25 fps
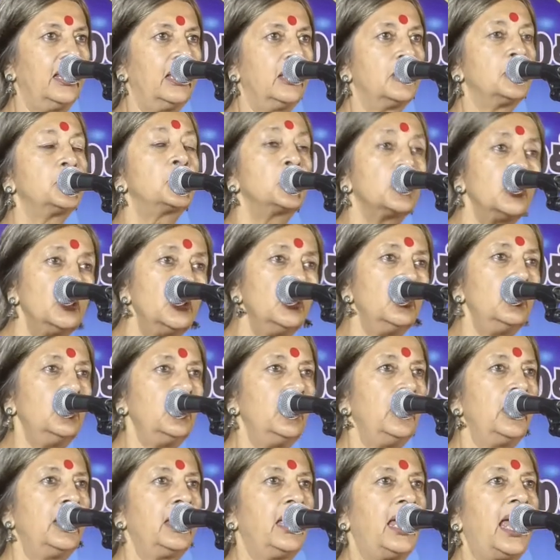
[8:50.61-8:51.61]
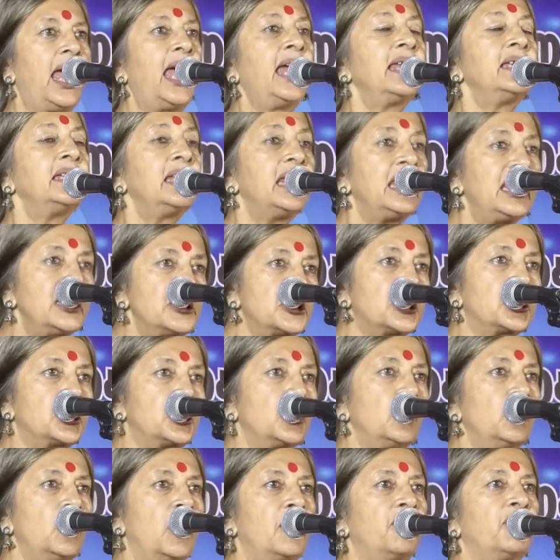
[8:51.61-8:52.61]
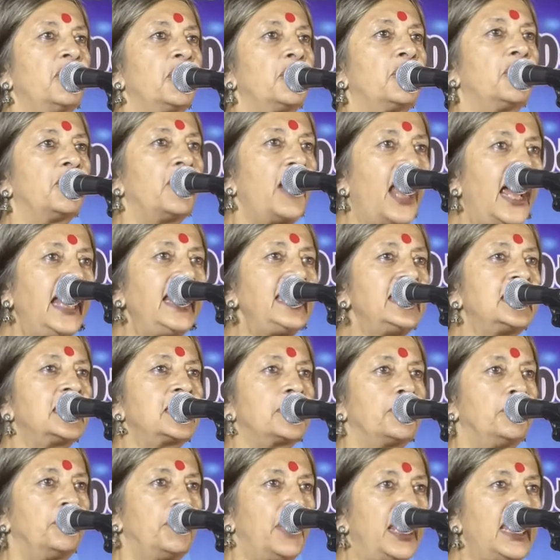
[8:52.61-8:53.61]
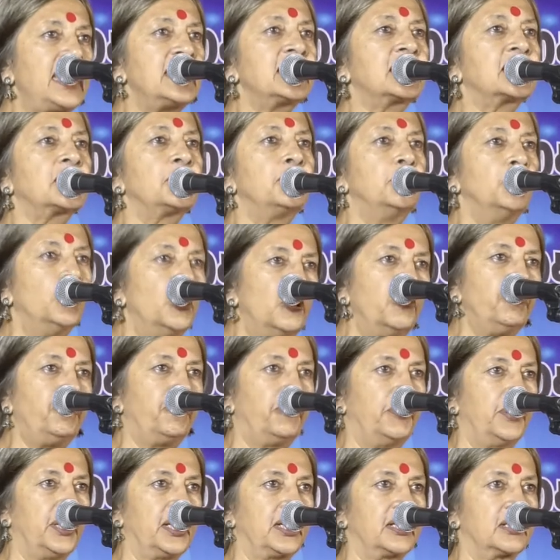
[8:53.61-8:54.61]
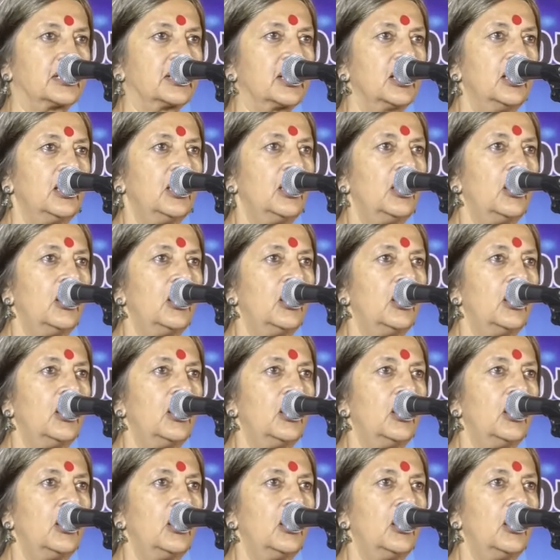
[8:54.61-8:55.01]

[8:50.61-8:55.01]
to an issue of a right-based movement